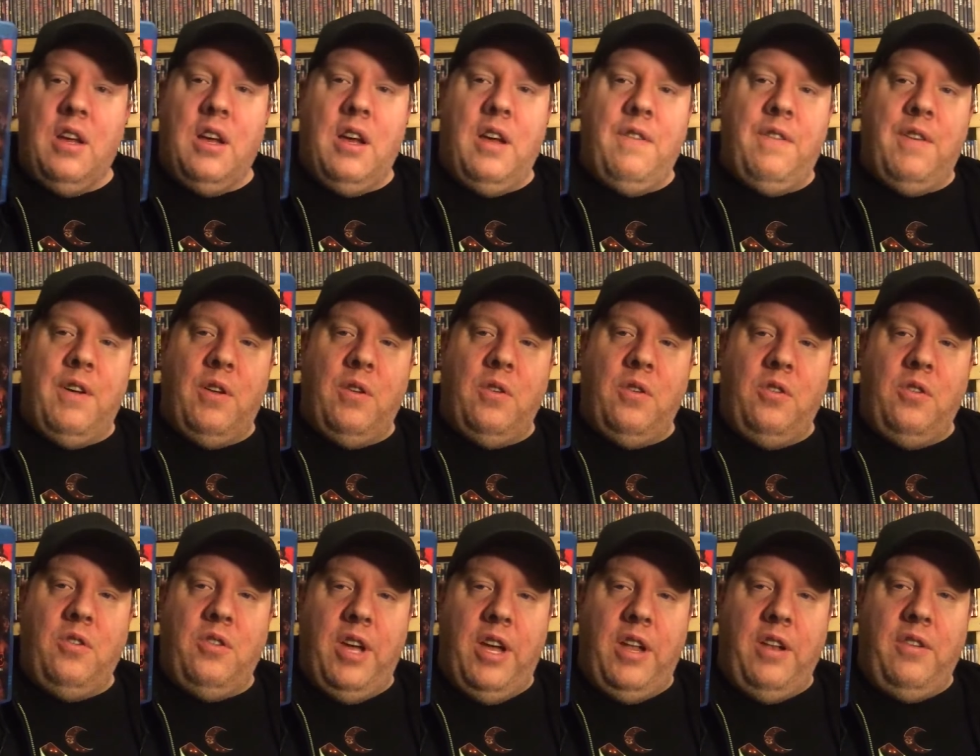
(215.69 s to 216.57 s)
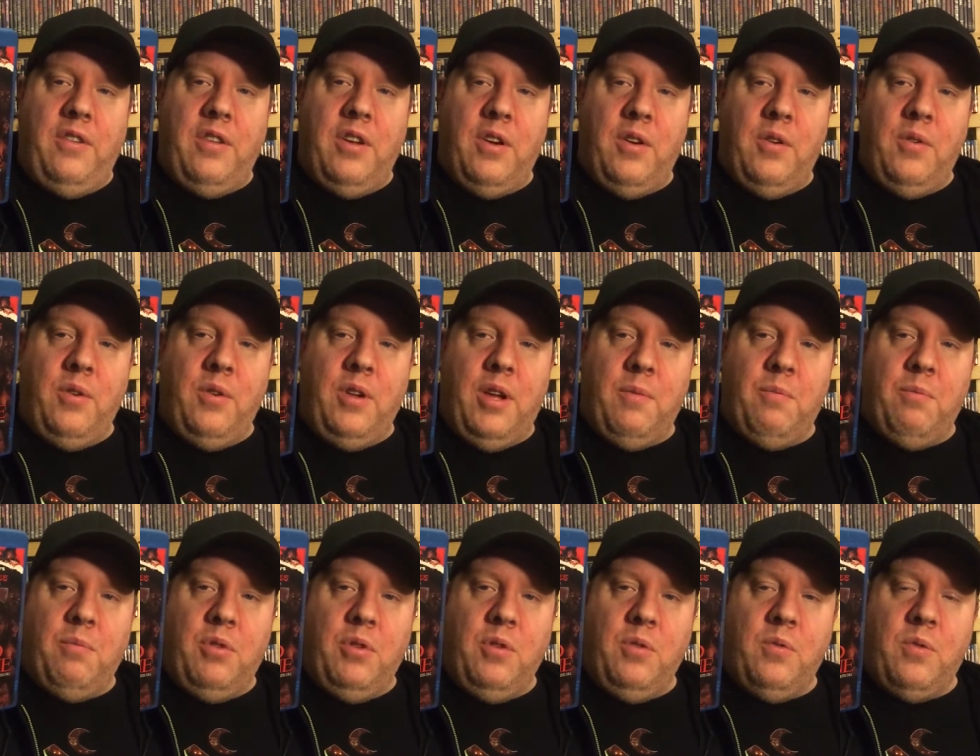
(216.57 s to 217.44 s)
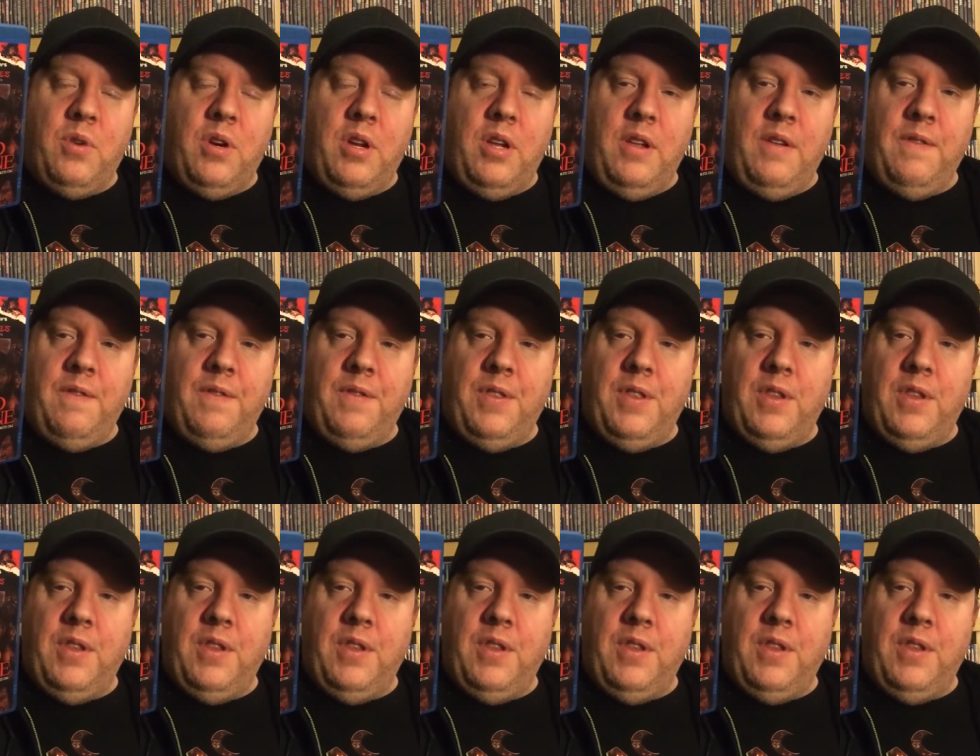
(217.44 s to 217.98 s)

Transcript: I found Dead Tone on Blu-ray.